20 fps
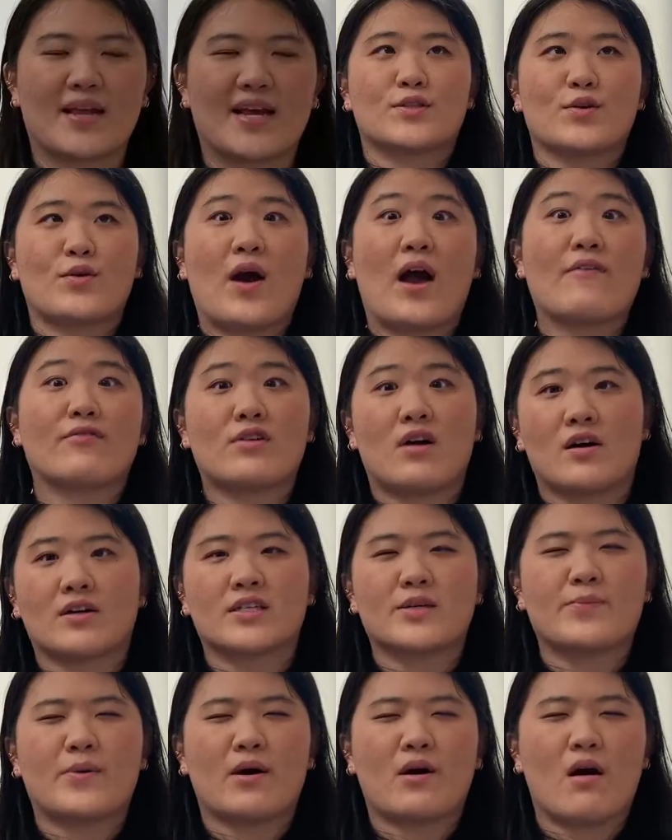So I've
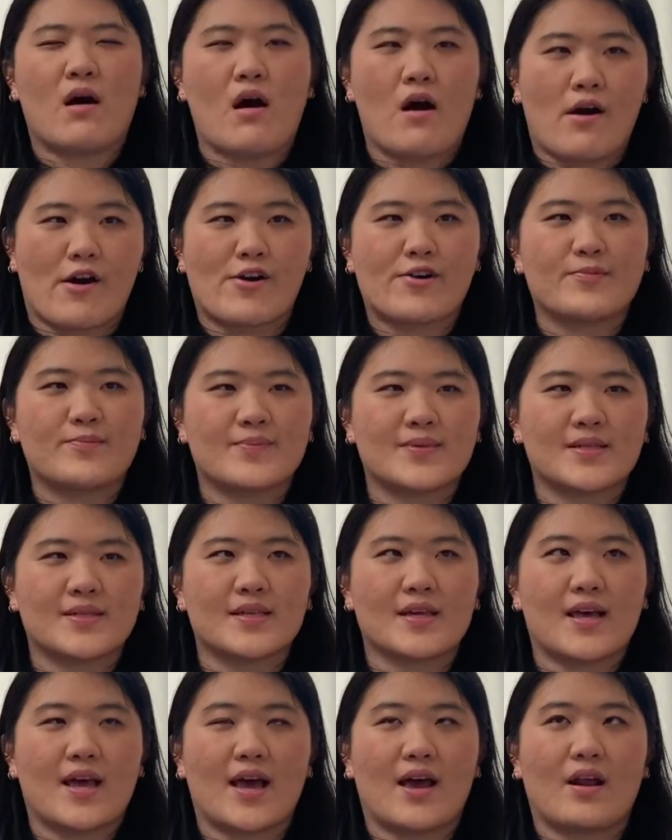talked about arms,
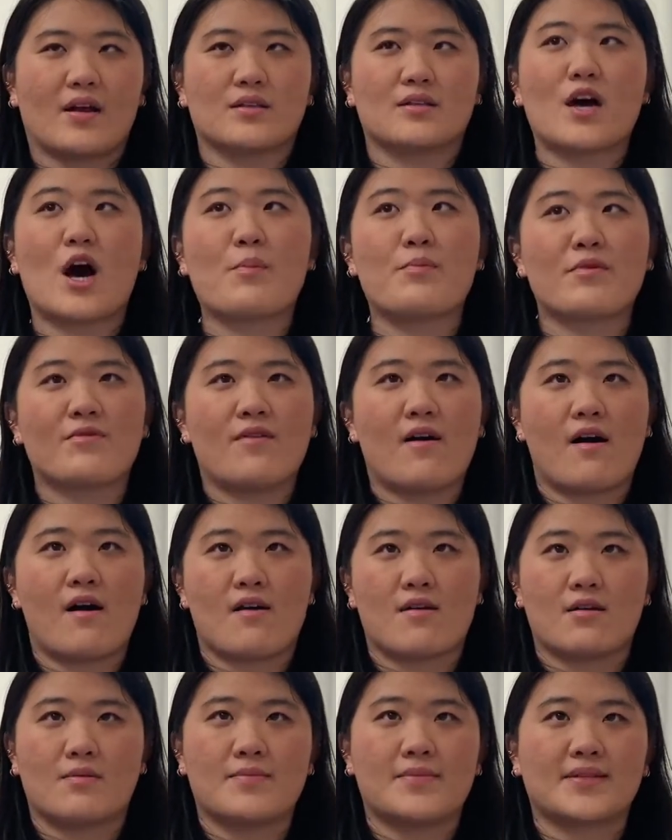and on top of
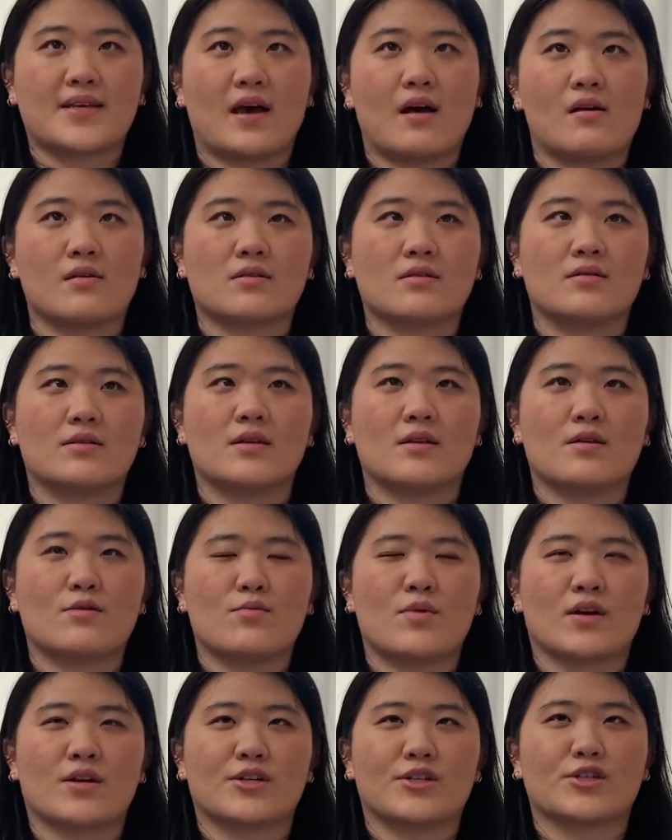arms, I also didn't
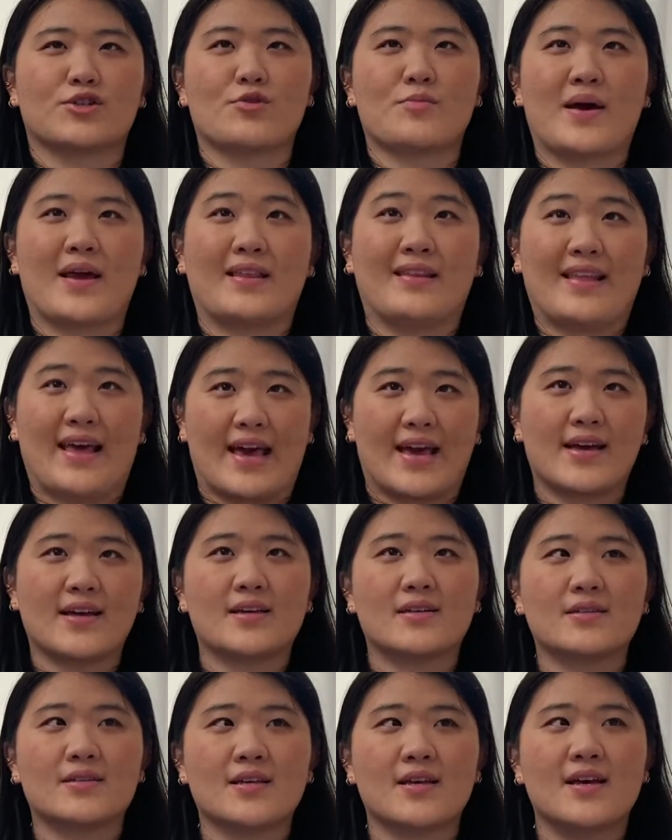want to show my
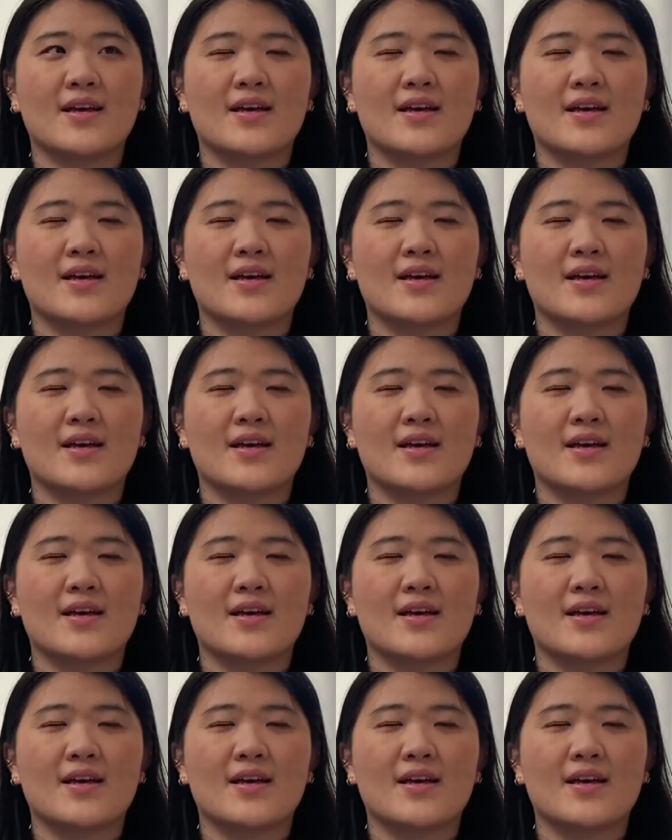legs.